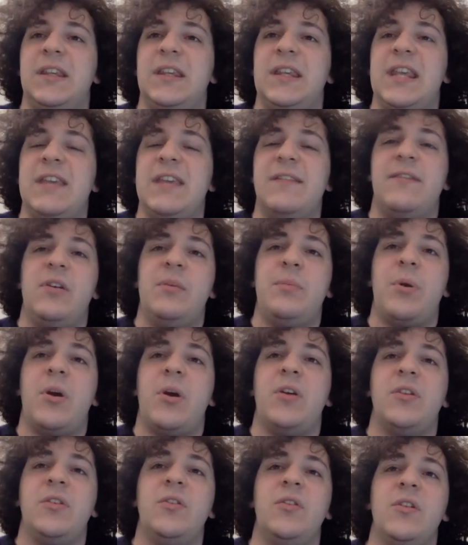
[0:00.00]
give every
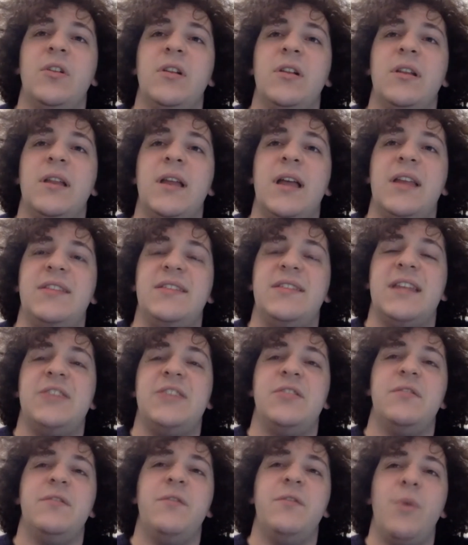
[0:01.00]
particle a sense
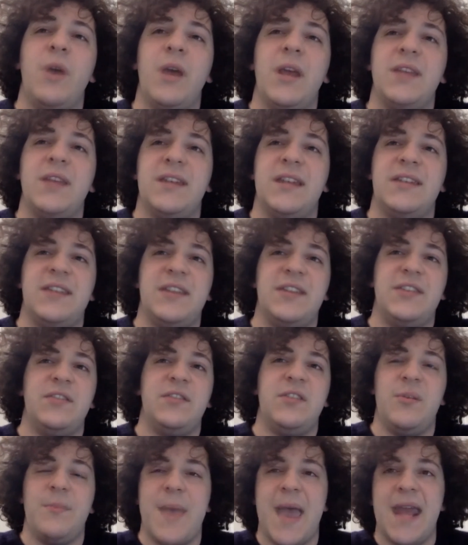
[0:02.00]
of voice and a sense of
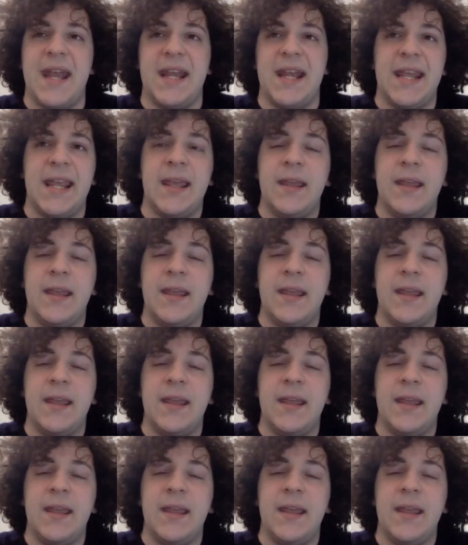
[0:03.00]
humanity.